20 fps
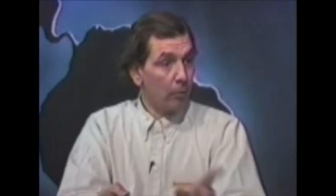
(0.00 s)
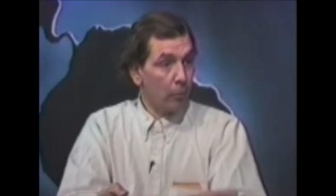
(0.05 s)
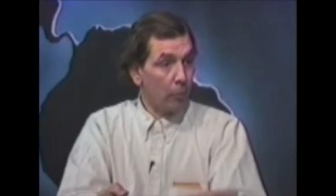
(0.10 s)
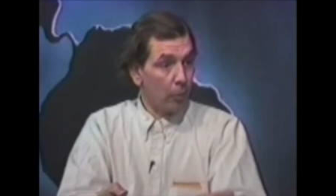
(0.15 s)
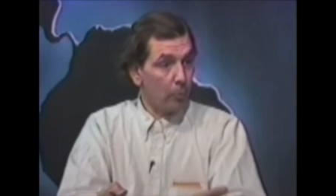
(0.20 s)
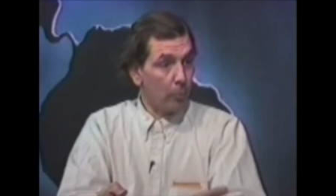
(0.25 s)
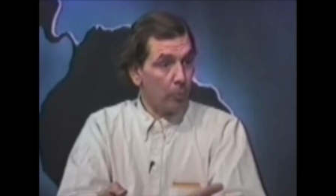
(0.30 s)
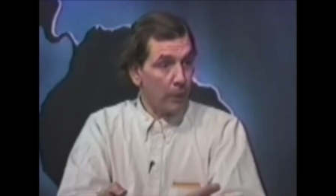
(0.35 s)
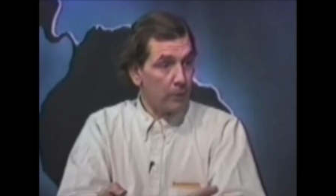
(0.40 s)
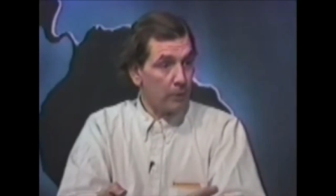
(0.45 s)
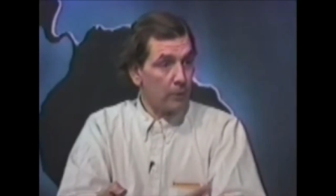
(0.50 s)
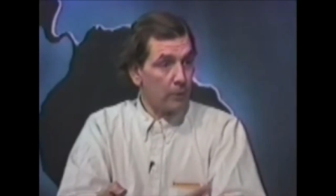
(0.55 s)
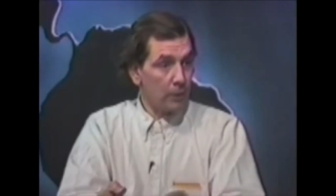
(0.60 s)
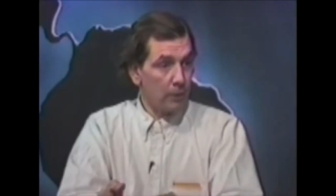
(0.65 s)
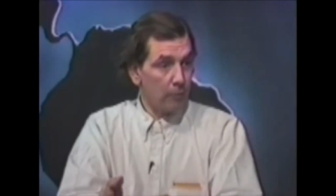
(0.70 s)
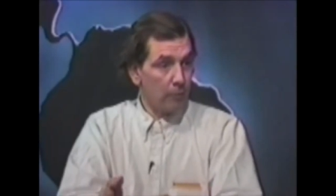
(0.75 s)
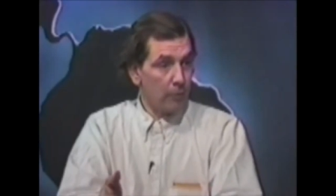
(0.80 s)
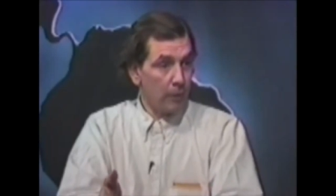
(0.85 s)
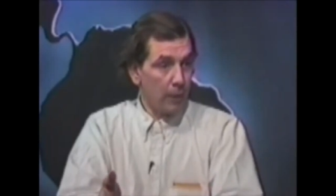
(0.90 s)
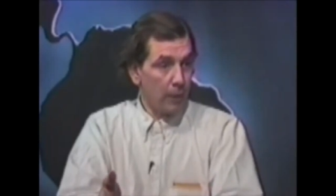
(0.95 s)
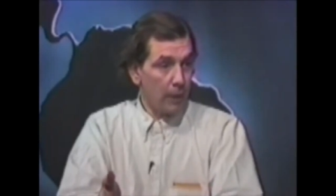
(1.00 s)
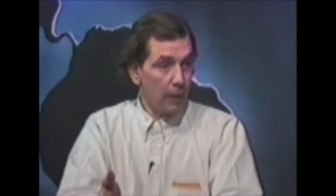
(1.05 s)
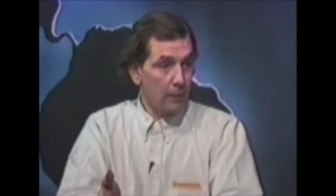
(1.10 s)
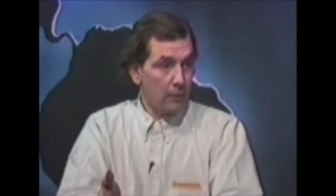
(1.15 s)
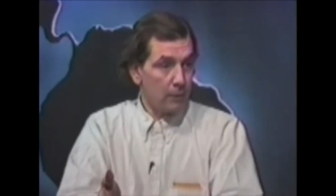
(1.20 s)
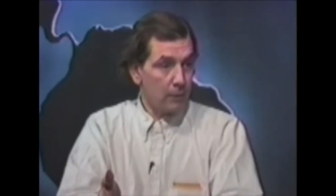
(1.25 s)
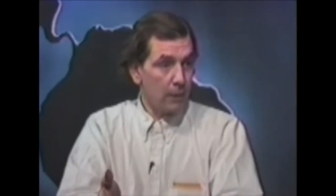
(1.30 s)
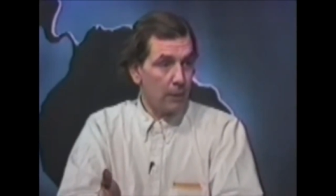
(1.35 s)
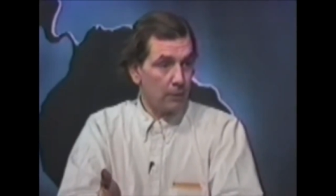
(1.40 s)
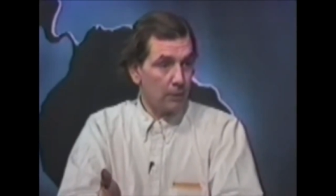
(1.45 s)
For a president of the
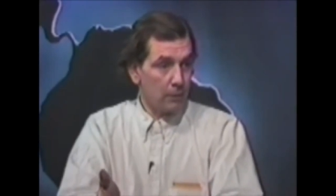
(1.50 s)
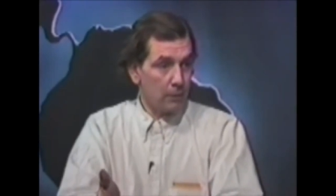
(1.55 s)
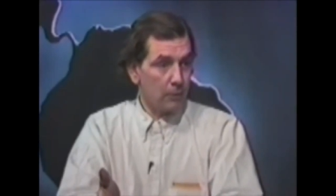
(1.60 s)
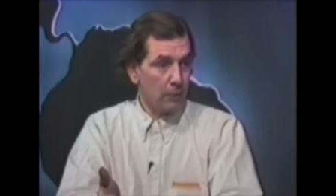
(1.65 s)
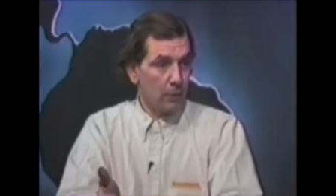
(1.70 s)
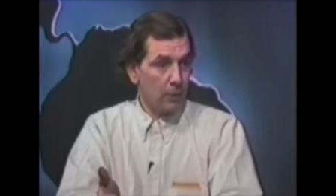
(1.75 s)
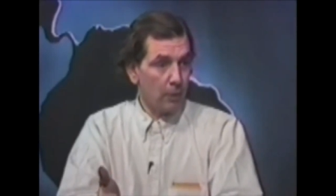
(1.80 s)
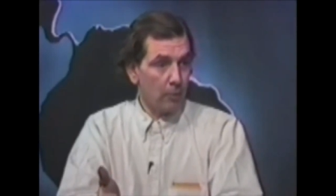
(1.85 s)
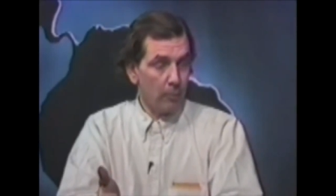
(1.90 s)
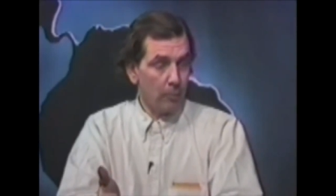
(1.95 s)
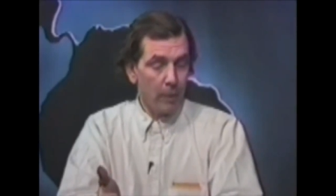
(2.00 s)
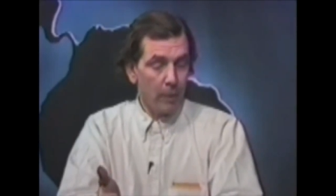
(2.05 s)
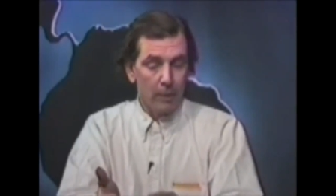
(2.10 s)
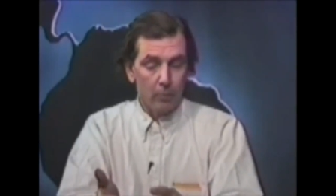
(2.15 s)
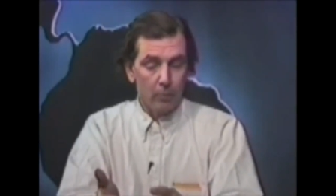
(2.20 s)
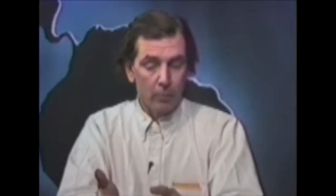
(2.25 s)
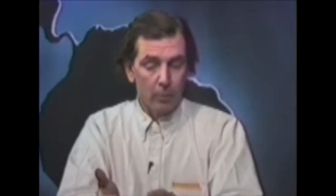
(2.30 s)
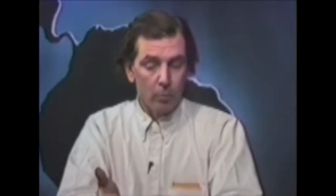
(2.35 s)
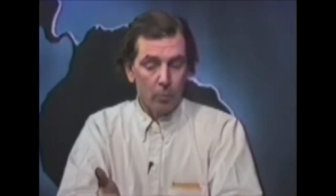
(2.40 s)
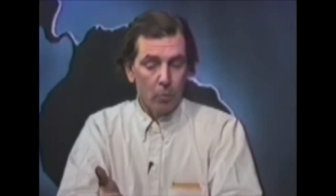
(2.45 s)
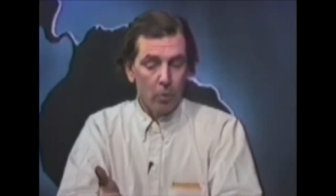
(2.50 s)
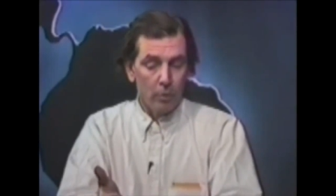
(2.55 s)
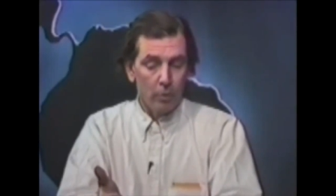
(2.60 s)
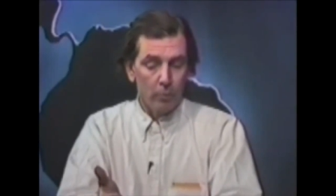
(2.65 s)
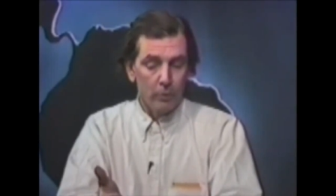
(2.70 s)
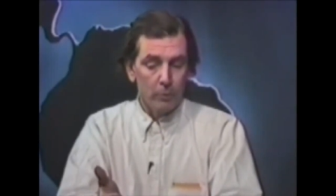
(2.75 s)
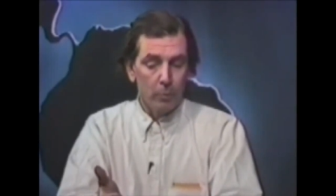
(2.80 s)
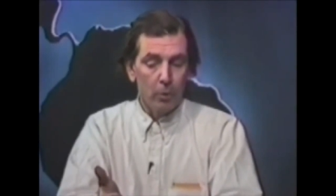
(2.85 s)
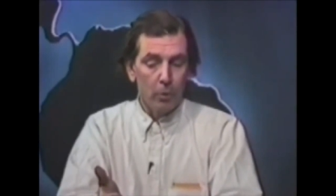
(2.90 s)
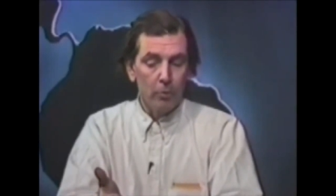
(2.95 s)
United States as a young man, a
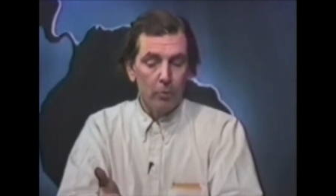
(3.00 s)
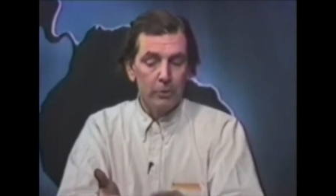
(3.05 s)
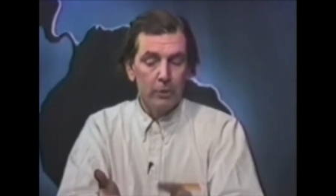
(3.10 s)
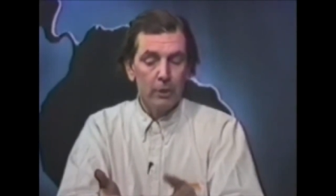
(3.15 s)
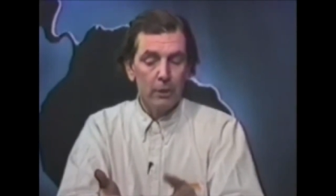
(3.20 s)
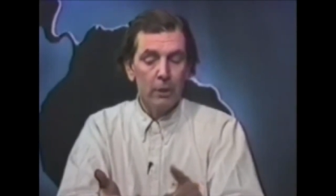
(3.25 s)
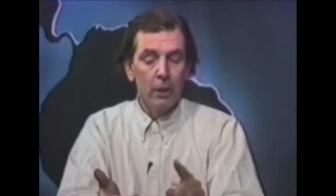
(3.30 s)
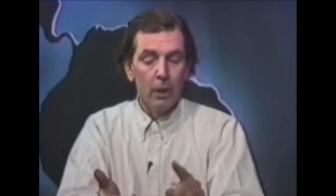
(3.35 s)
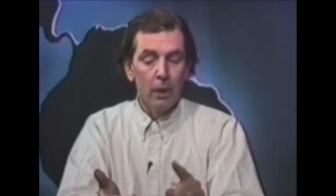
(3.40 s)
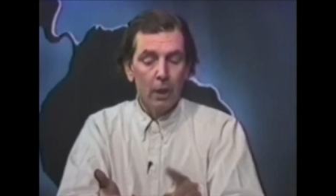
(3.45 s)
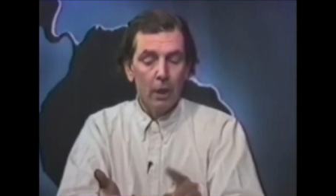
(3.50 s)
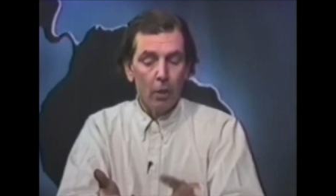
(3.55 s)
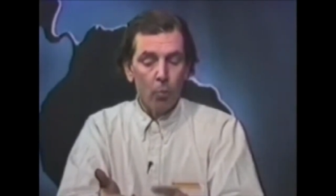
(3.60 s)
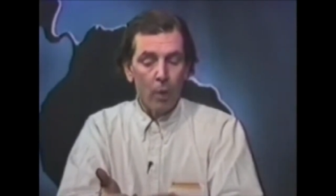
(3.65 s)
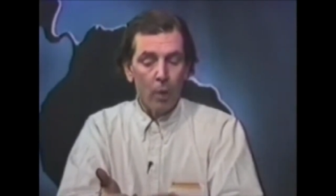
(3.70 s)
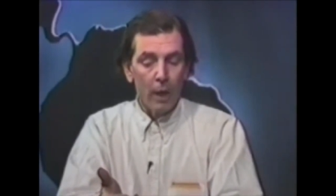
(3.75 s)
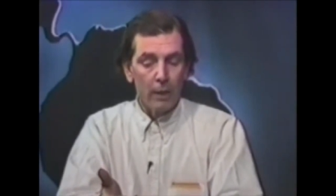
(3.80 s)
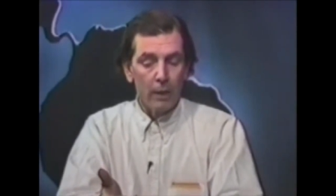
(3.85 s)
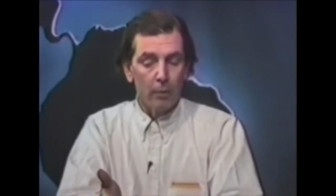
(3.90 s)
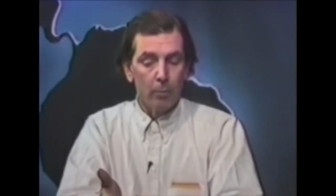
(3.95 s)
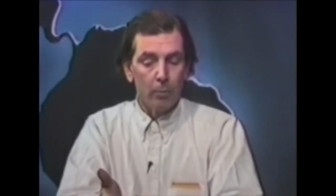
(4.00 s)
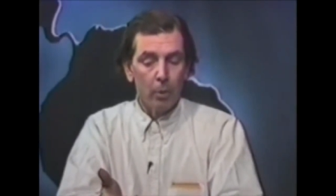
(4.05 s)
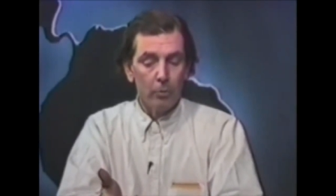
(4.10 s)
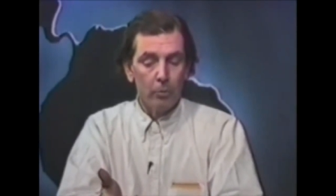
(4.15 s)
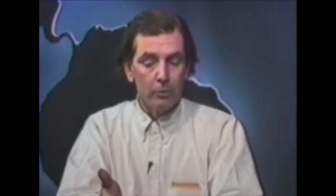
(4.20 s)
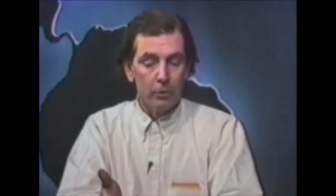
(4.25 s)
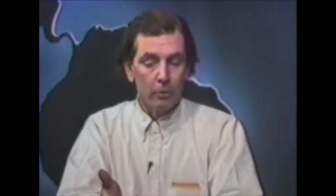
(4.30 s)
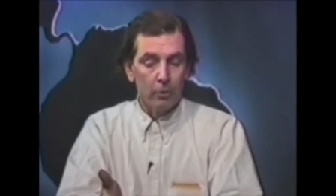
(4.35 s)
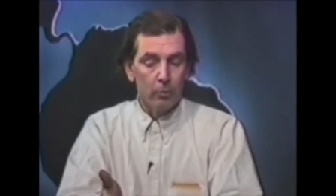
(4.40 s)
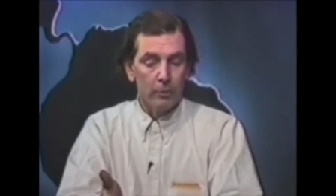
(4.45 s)
reward was posted, a wanted
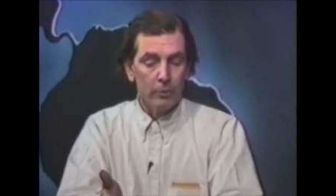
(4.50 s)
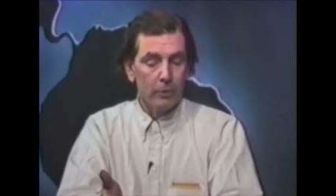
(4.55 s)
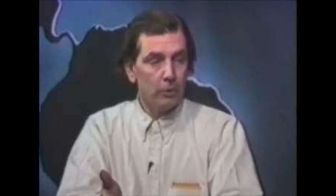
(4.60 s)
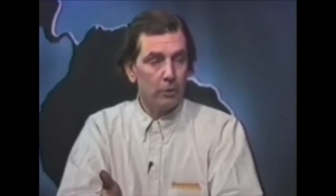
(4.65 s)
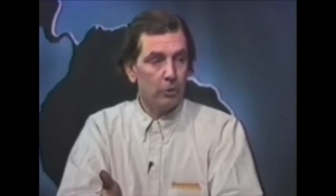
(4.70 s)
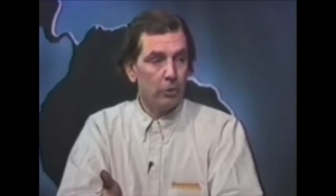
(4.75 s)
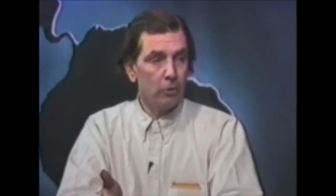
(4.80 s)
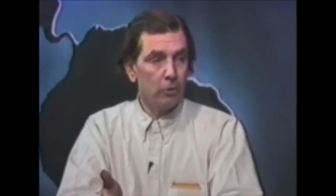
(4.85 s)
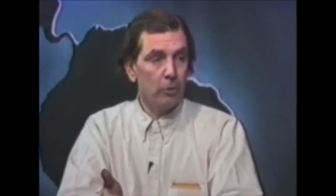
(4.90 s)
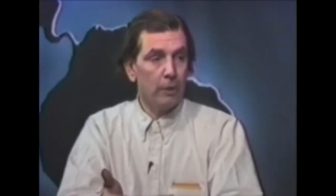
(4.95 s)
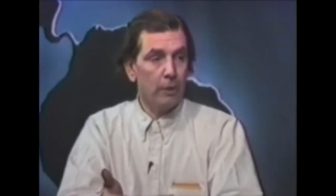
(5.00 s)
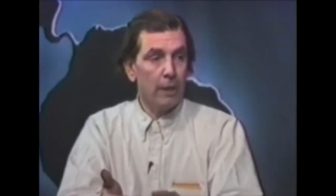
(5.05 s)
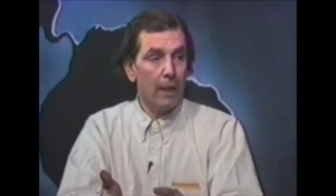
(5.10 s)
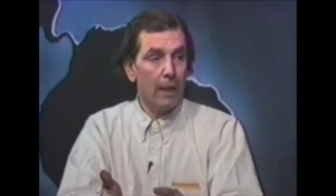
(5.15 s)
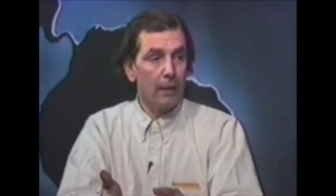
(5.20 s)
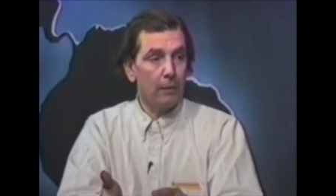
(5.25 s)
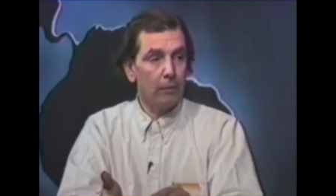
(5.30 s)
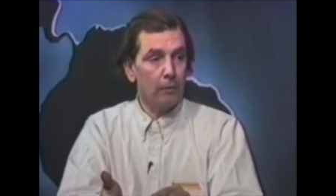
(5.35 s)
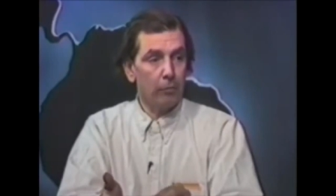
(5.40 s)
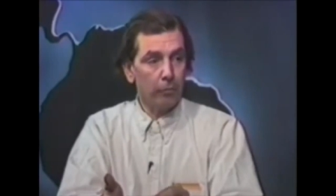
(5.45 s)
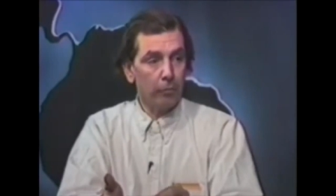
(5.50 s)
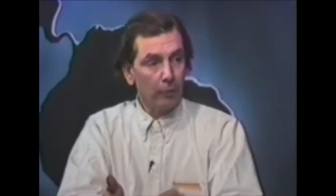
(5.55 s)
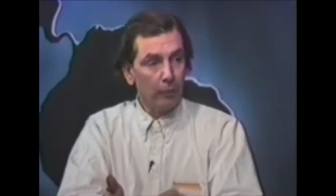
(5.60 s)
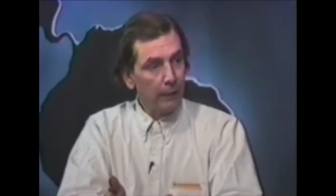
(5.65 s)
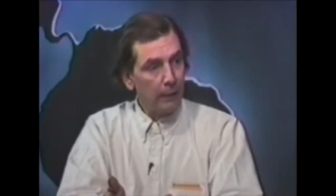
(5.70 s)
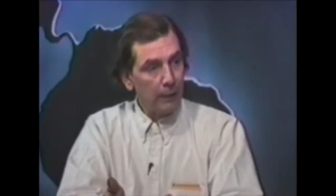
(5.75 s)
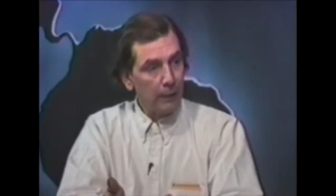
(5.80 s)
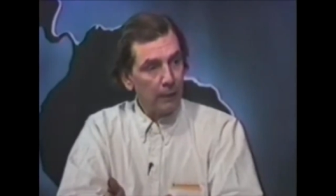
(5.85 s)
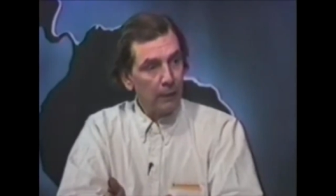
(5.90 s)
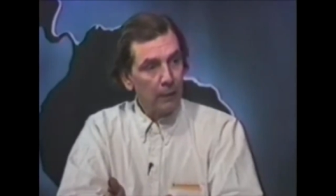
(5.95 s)
poster was issued, and he had to
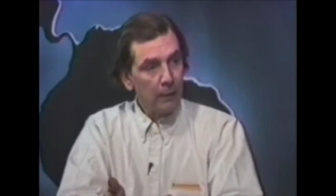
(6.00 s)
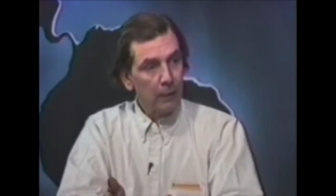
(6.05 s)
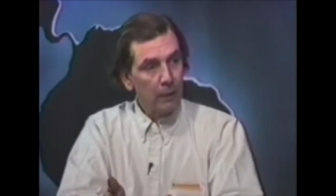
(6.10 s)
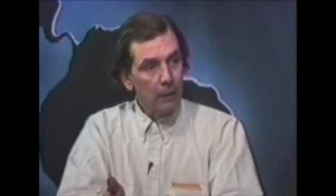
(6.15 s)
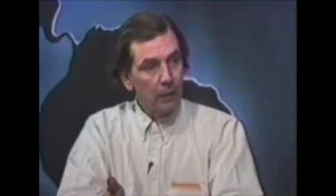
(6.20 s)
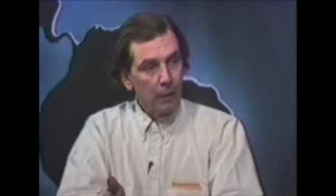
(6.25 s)
flee